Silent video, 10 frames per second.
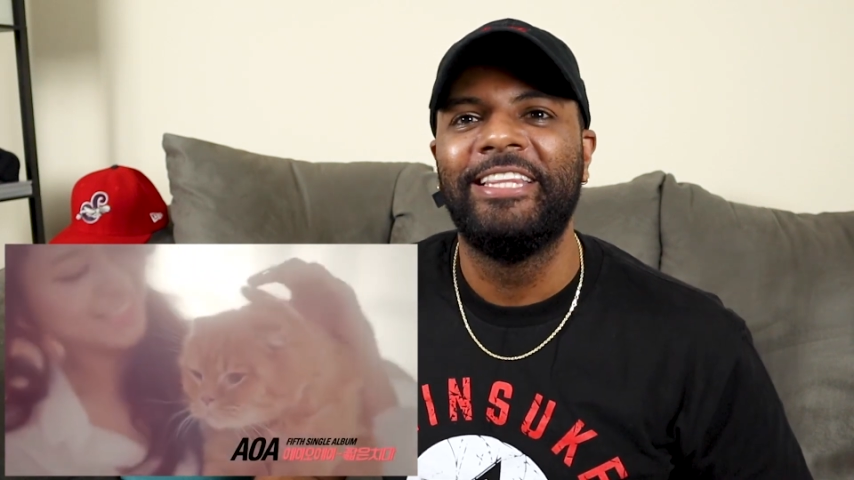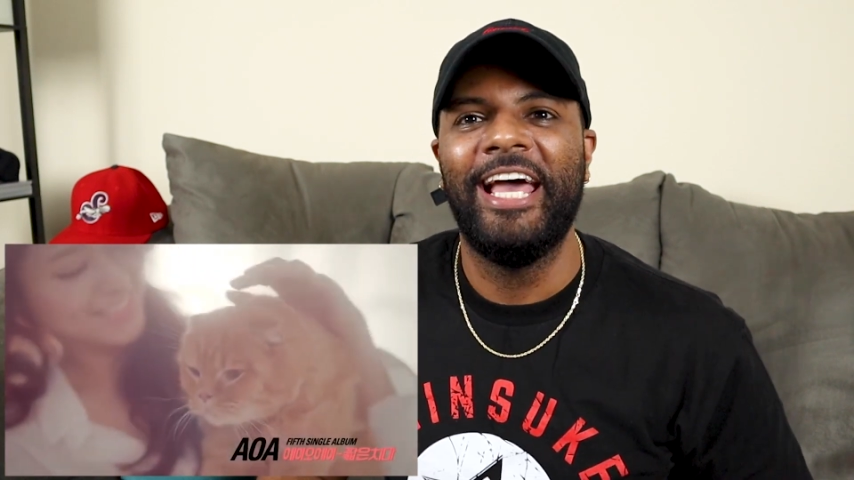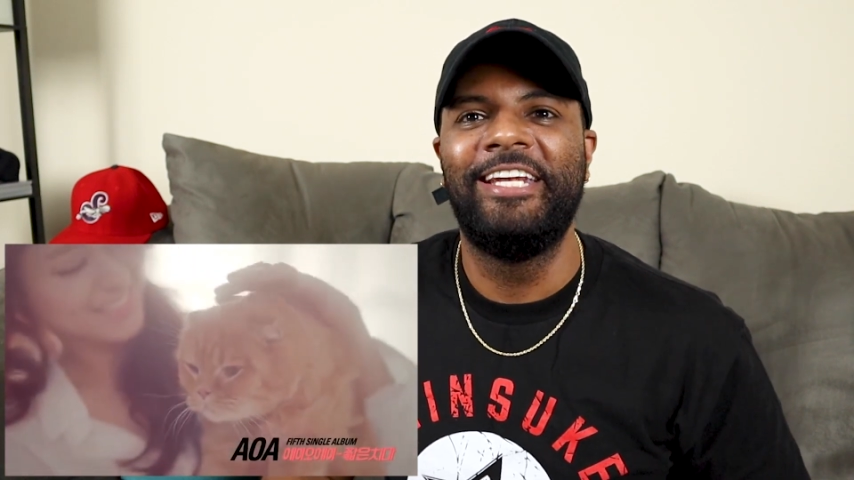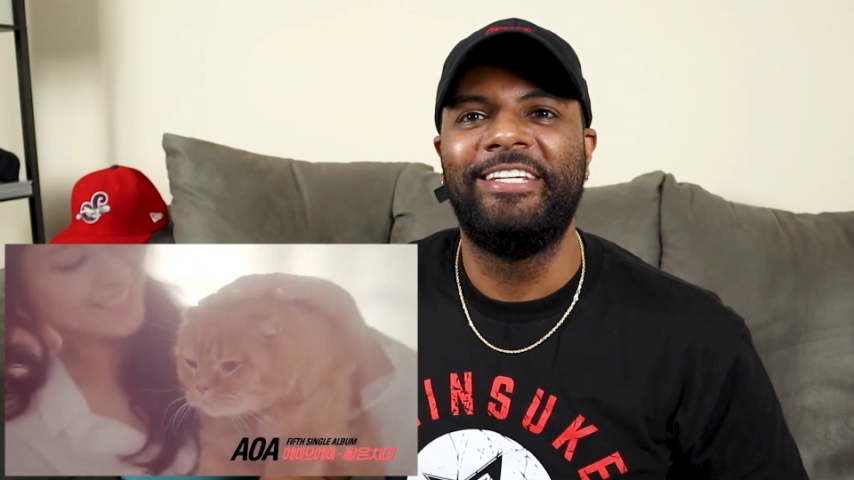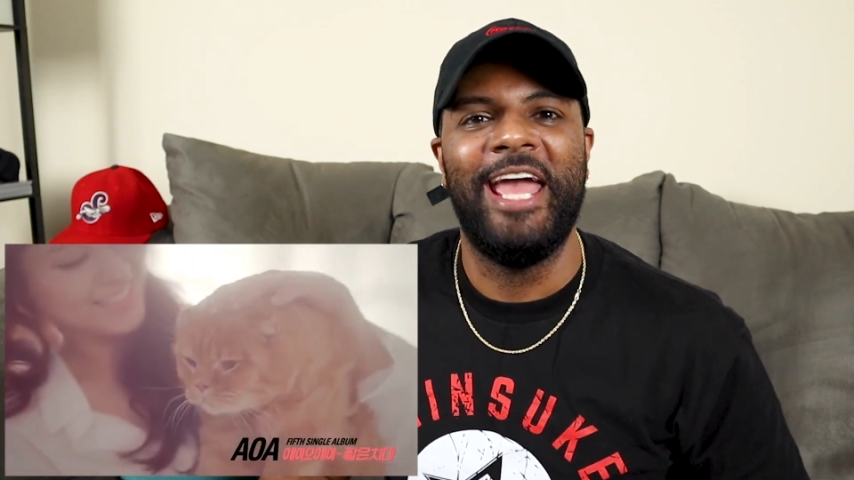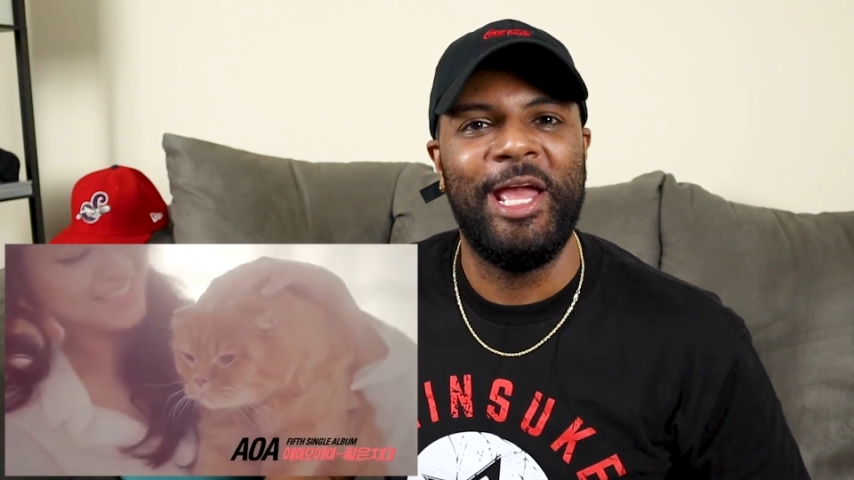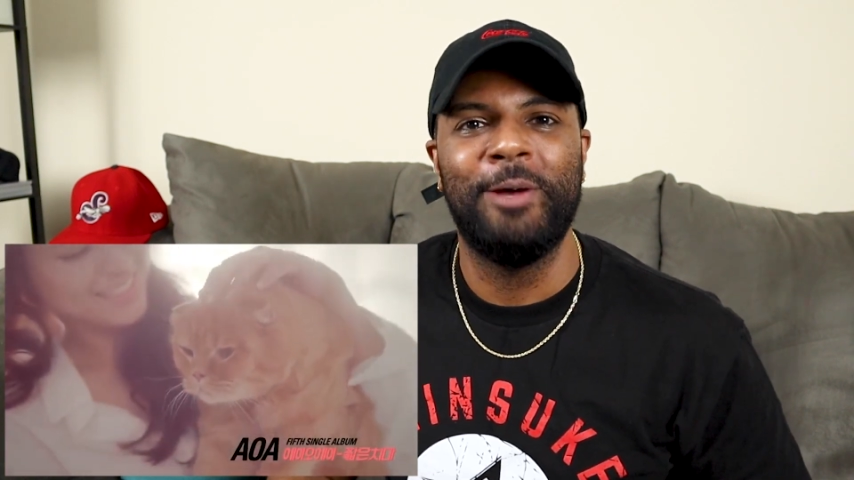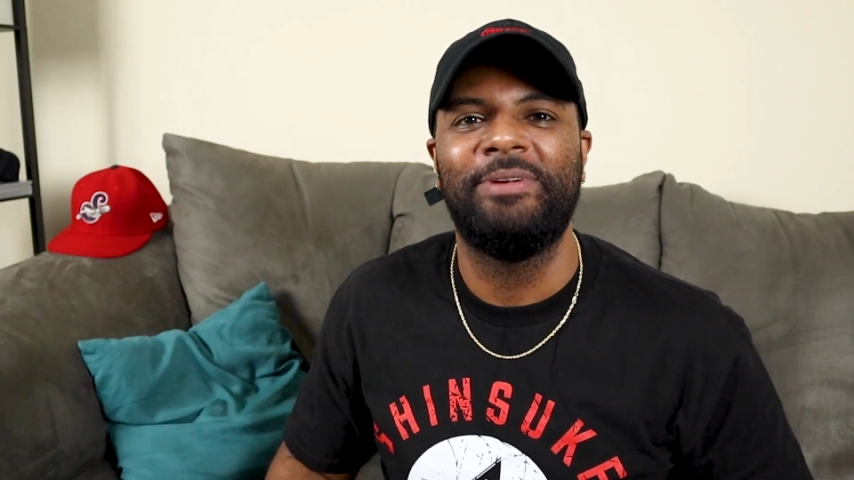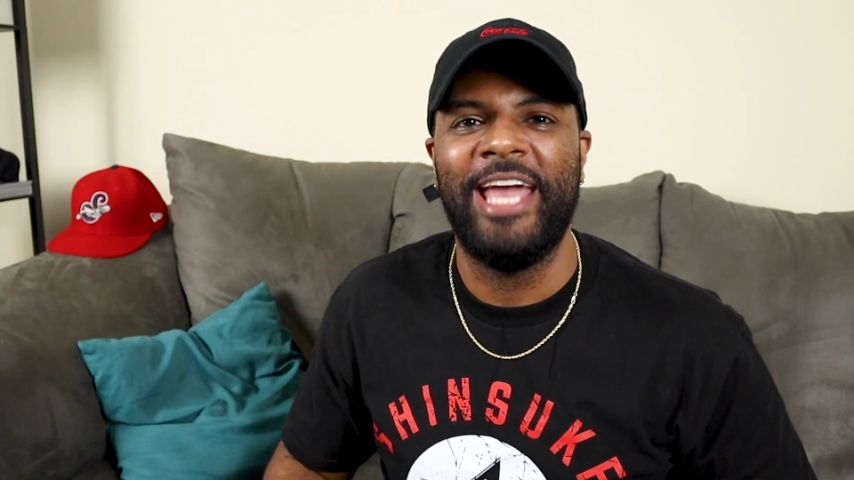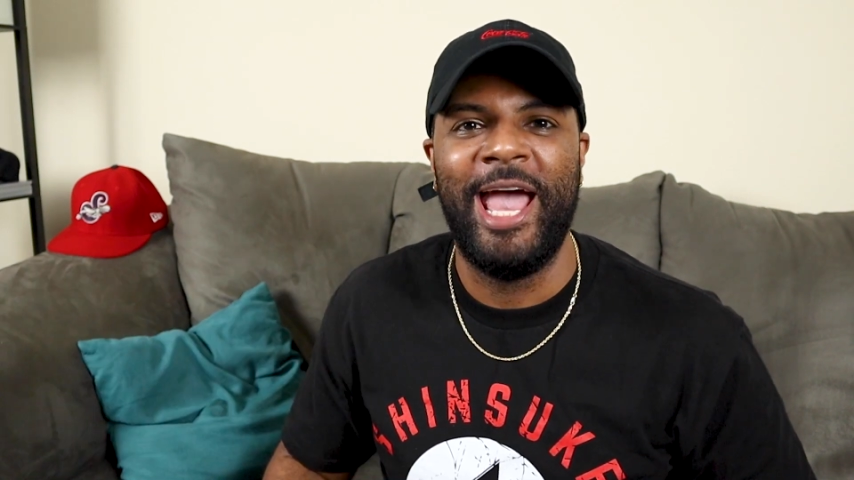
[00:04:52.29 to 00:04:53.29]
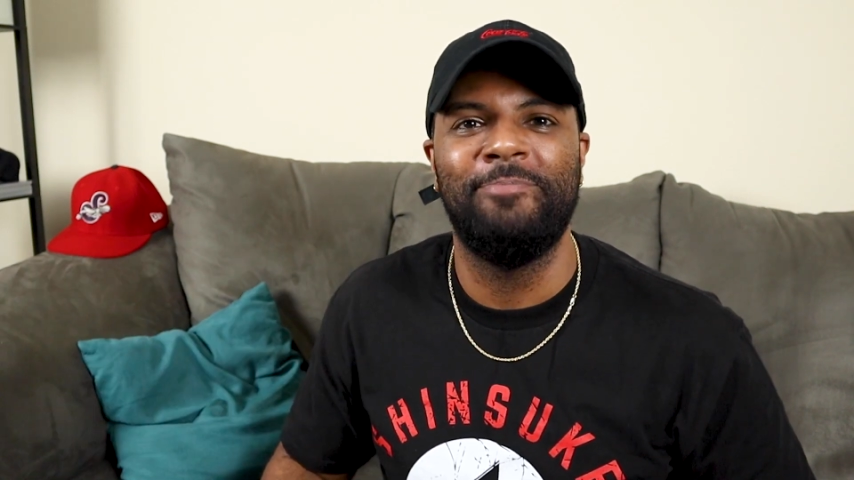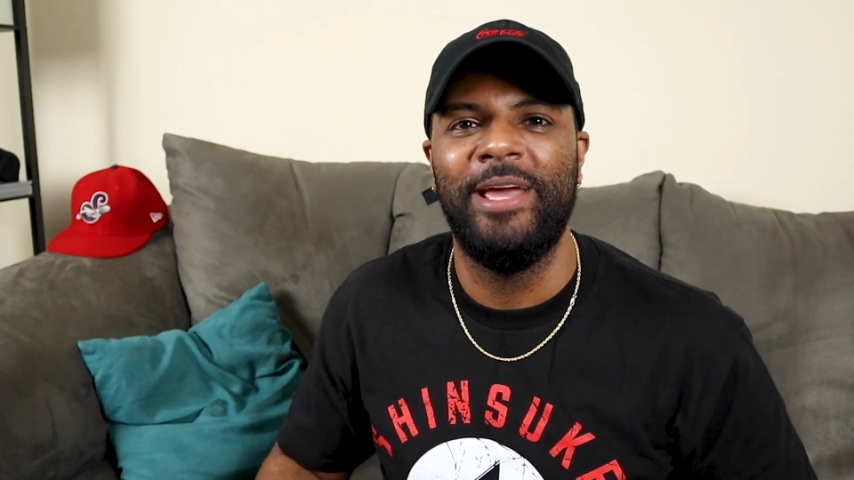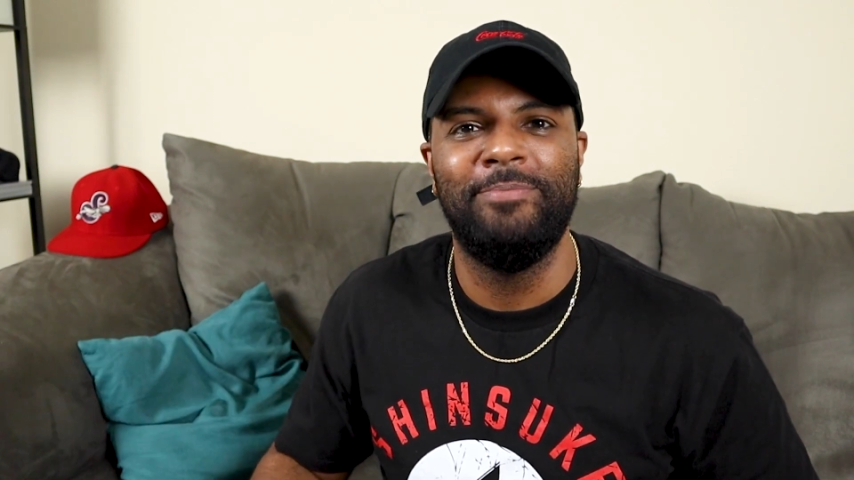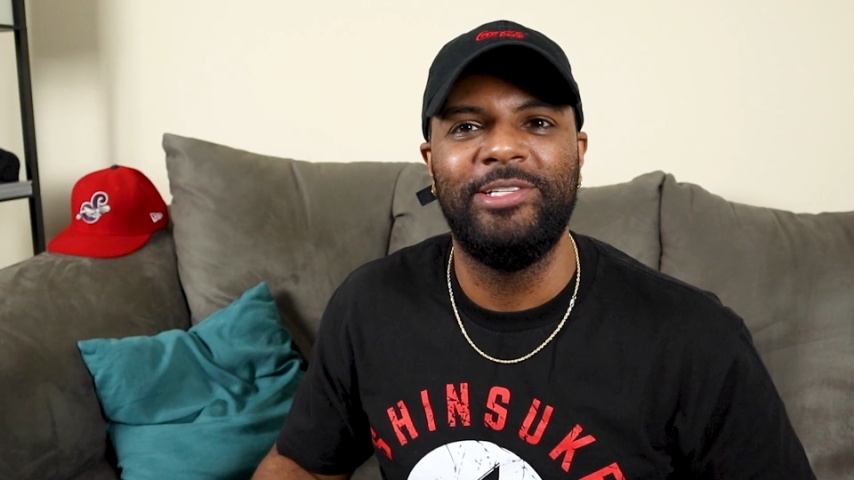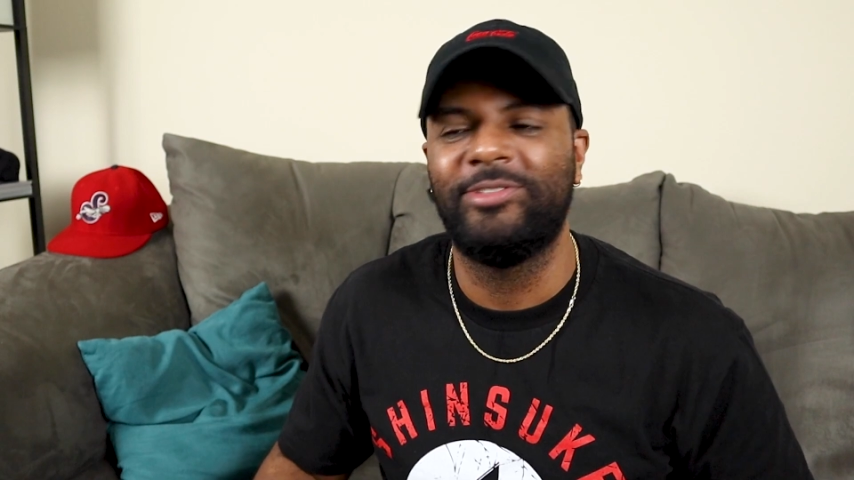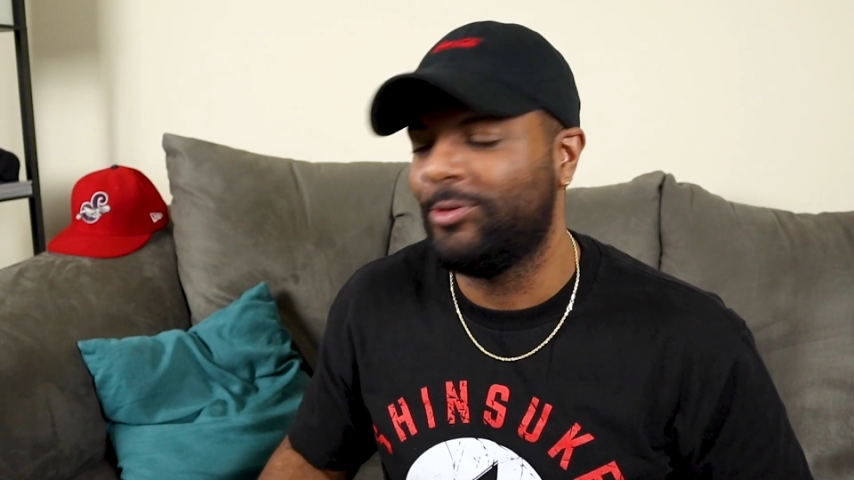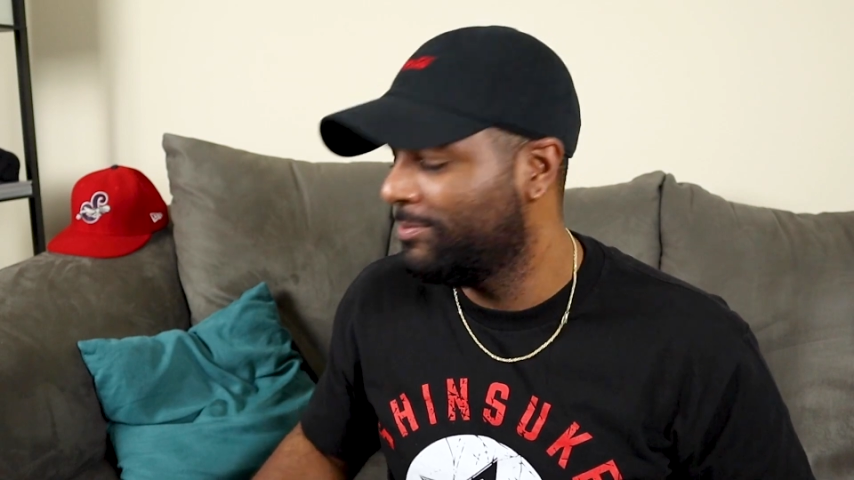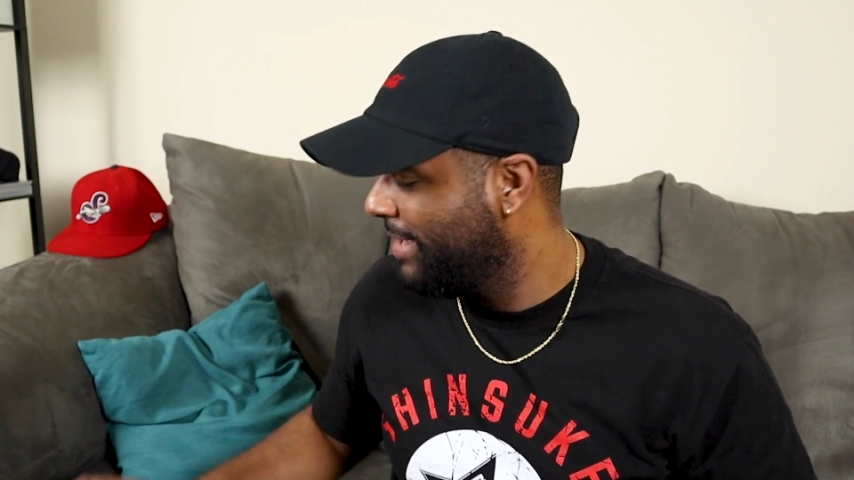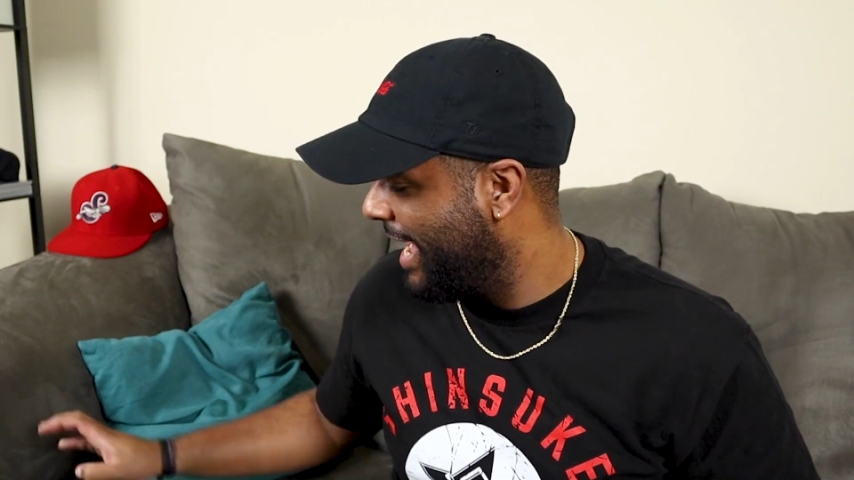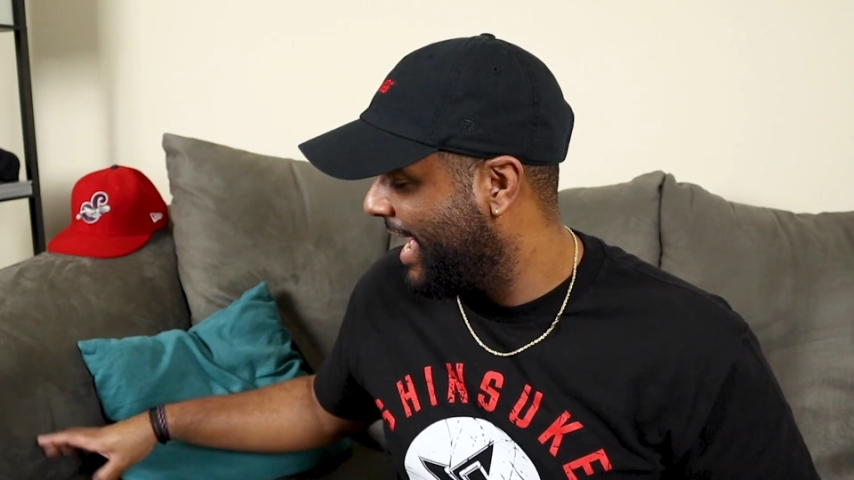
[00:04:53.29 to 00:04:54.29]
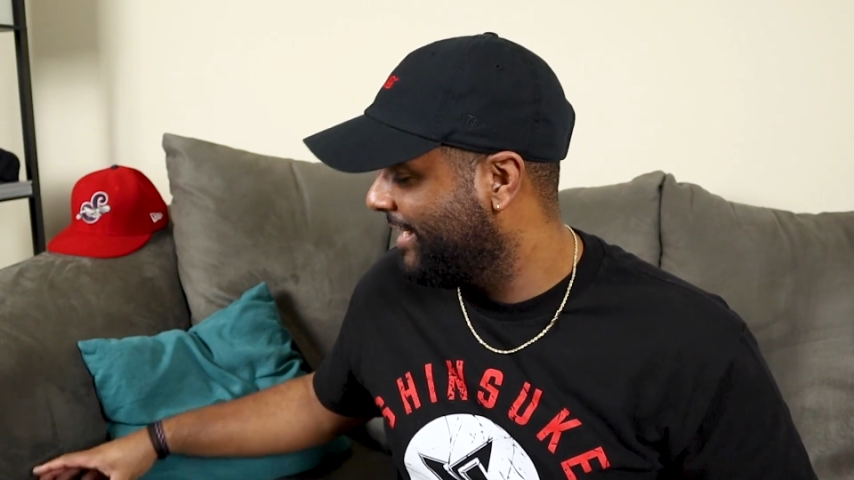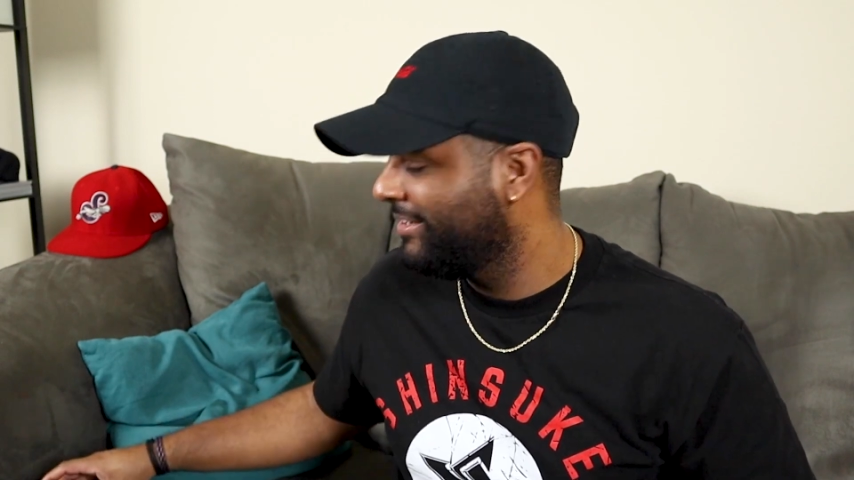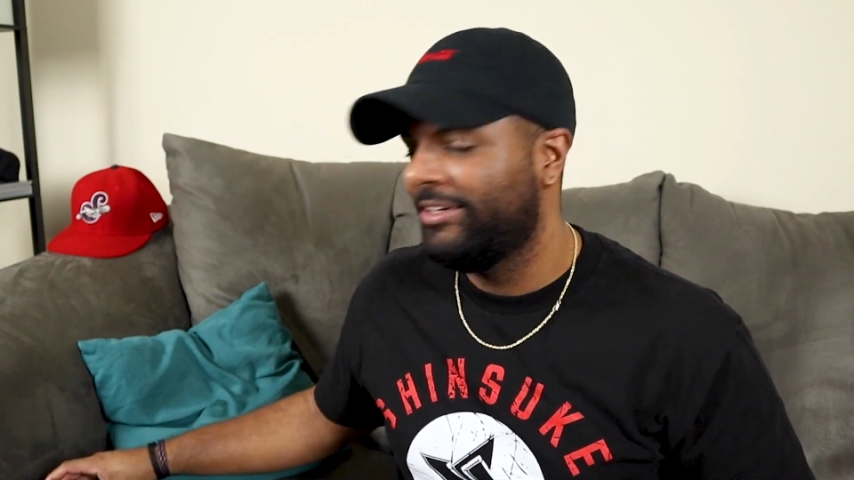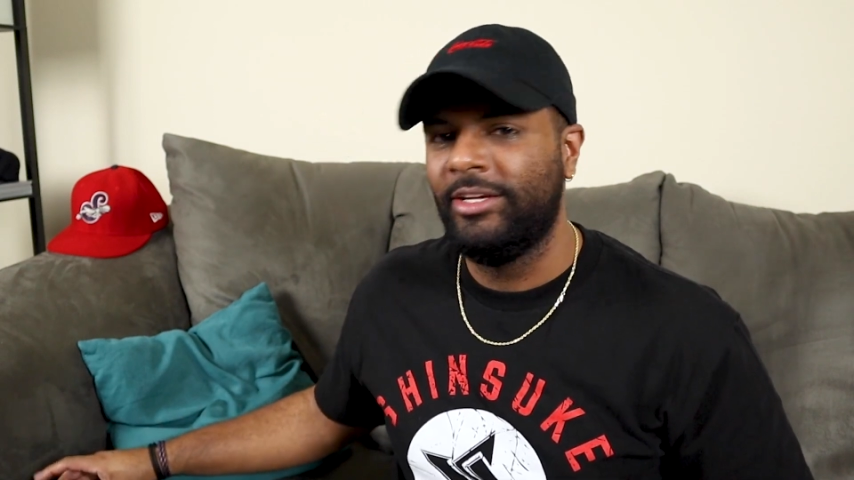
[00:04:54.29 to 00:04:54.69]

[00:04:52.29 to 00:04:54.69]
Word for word: That damn cat made me so mad.